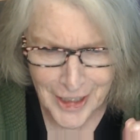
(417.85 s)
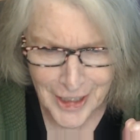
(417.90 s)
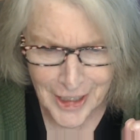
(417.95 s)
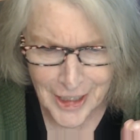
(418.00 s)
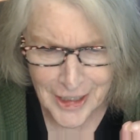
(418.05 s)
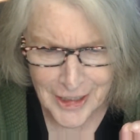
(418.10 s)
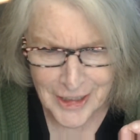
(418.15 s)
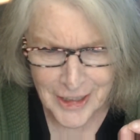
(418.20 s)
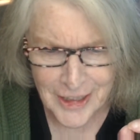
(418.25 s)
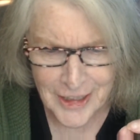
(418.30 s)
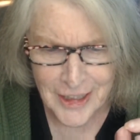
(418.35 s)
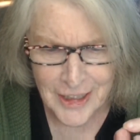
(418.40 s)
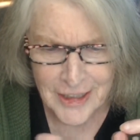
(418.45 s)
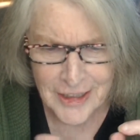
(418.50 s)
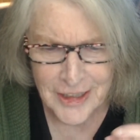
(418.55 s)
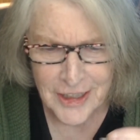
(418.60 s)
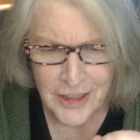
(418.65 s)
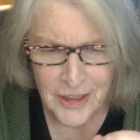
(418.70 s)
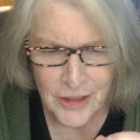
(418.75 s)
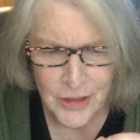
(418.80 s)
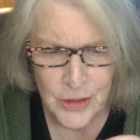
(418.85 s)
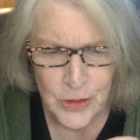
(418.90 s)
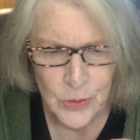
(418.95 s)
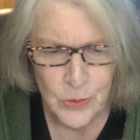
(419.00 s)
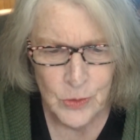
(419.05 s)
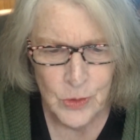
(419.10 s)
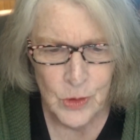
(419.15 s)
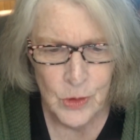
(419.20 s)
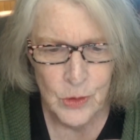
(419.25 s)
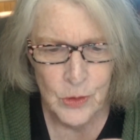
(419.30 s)
And until you
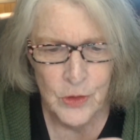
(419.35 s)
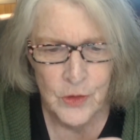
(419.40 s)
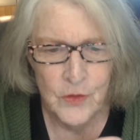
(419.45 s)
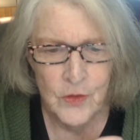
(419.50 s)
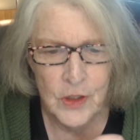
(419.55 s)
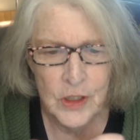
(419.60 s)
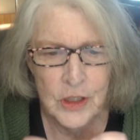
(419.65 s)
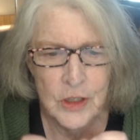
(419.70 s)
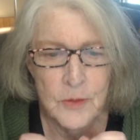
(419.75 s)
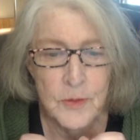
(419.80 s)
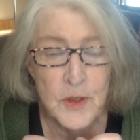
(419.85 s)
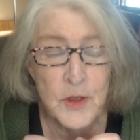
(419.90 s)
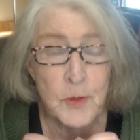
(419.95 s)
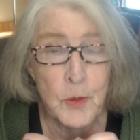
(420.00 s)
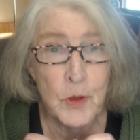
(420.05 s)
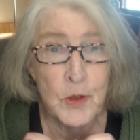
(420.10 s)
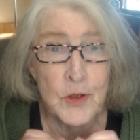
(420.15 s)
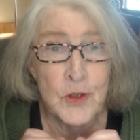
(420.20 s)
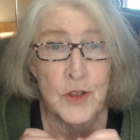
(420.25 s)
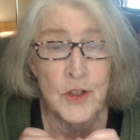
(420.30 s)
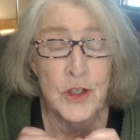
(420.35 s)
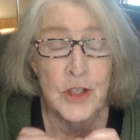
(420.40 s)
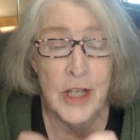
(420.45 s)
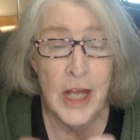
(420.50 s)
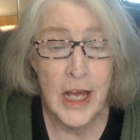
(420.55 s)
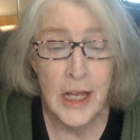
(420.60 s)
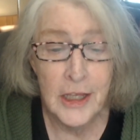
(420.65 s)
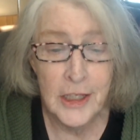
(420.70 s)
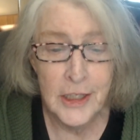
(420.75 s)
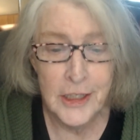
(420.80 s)
know the victim's
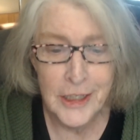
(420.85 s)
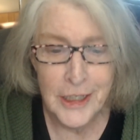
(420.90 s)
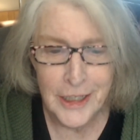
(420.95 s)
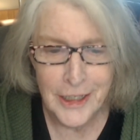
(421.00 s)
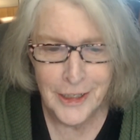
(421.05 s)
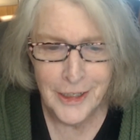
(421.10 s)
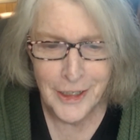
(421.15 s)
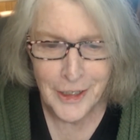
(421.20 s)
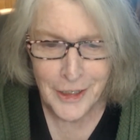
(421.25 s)
personality,